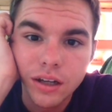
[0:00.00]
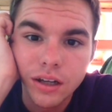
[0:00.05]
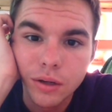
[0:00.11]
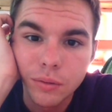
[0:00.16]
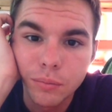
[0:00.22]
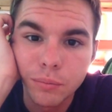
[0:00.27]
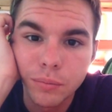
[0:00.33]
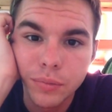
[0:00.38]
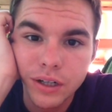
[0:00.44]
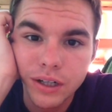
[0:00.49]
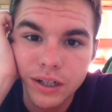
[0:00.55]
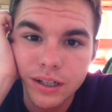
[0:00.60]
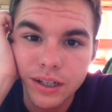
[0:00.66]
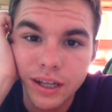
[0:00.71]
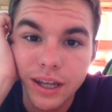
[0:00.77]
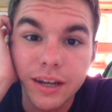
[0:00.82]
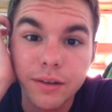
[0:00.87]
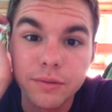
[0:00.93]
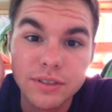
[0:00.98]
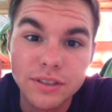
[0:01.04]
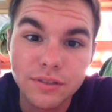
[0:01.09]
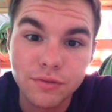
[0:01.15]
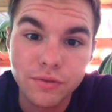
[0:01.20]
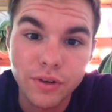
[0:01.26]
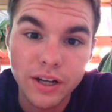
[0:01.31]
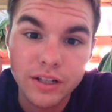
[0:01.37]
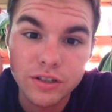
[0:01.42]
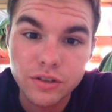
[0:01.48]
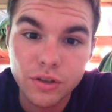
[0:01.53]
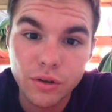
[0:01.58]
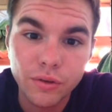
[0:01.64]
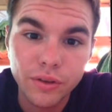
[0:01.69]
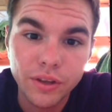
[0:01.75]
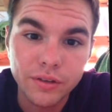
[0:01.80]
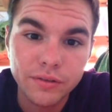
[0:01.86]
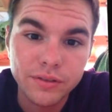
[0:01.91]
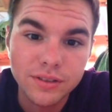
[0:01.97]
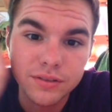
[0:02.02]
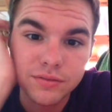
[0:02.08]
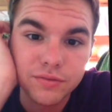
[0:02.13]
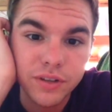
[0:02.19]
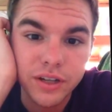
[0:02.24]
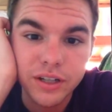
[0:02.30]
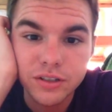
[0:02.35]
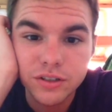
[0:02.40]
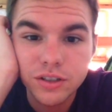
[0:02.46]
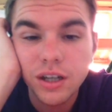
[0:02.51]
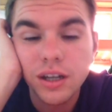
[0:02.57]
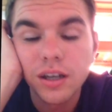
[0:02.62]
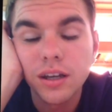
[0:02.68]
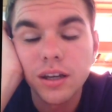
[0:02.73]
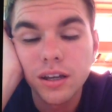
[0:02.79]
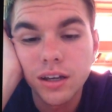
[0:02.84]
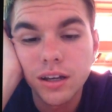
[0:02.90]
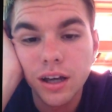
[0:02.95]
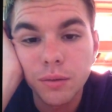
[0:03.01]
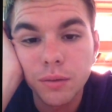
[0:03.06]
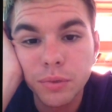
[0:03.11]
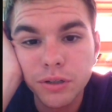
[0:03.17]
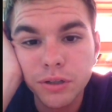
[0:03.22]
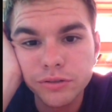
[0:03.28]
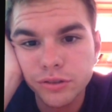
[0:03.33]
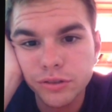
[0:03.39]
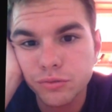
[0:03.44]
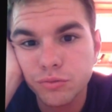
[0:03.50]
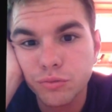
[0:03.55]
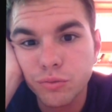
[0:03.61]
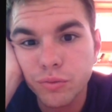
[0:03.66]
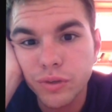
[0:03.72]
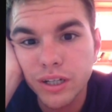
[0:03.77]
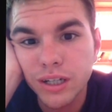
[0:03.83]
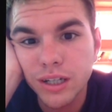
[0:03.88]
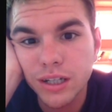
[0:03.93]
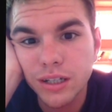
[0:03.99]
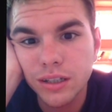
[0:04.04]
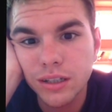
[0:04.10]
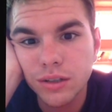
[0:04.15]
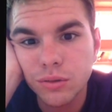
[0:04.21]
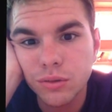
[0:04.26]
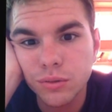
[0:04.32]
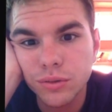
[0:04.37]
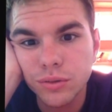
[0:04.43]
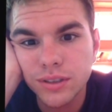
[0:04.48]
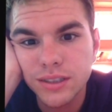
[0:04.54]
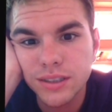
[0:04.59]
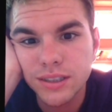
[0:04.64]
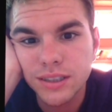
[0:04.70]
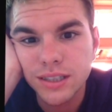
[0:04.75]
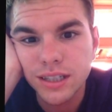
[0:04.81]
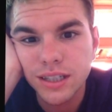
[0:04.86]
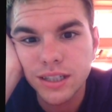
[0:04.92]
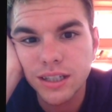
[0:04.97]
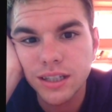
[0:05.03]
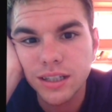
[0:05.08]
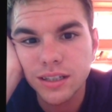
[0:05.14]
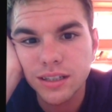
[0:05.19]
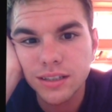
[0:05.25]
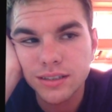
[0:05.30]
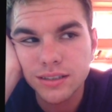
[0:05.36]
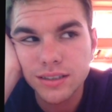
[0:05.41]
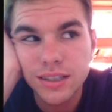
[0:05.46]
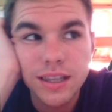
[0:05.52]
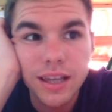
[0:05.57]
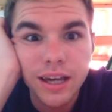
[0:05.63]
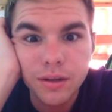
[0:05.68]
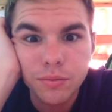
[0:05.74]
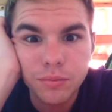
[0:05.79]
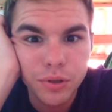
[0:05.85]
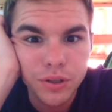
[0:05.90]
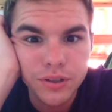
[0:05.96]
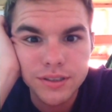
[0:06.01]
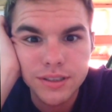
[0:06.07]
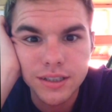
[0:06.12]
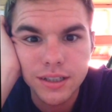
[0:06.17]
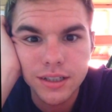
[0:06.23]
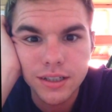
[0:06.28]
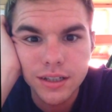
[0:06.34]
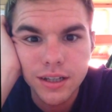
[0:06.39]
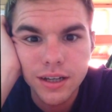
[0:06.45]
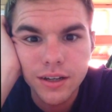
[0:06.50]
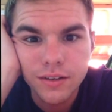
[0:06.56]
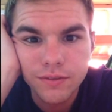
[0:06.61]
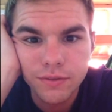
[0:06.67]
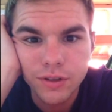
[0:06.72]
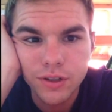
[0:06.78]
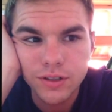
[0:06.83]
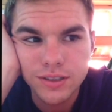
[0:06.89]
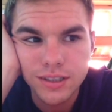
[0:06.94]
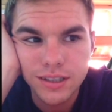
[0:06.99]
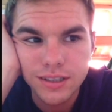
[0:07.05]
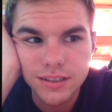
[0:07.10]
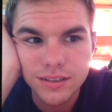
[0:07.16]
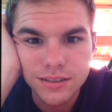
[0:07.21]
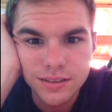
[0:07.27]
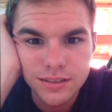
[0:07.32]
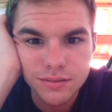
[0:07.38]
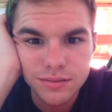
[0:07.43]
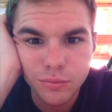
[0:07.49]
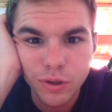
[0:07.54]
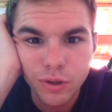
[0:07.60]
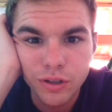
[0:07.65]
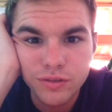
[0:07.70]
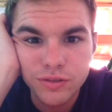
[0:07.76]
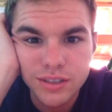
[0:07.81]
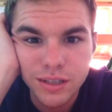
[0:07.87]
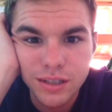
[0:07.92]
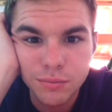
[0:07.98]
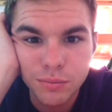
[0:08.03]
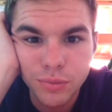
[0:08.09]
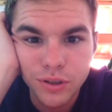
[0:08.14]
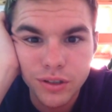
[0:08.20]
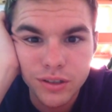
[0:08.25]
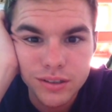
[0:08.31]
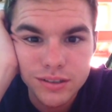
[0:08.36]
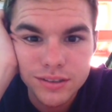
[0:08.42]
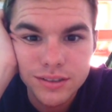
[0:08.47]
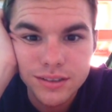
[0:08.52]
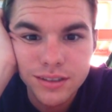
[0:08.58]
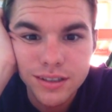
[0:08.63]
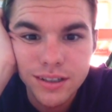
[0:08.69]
and it was in French. The whole thing was in French. But it was just really cool to see that in person versus what you see in books.